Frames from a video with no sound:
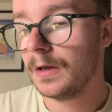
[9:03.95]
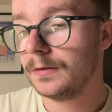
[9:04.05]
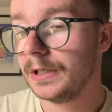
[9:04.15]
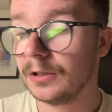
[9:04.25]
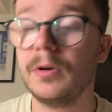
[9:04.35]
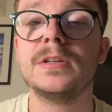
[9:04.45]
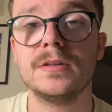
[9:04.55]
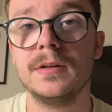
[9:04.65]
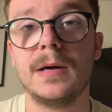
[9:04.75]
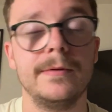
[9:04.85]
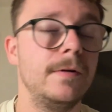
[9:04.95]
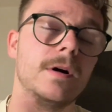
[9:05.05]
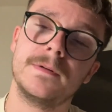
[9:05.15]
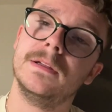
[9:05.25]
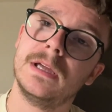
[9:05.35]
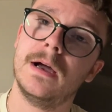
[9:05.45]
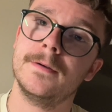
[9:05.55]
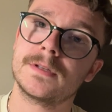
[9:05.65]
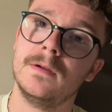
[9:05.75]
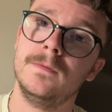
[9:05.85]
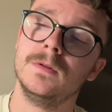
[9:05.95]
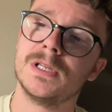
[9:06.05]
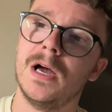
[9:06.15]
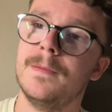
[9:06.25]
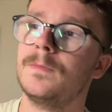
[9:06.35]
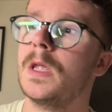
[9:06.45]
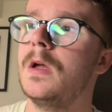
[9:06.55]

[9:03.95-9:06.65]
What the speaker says: they'd agreed to do that before I found out I was going full time.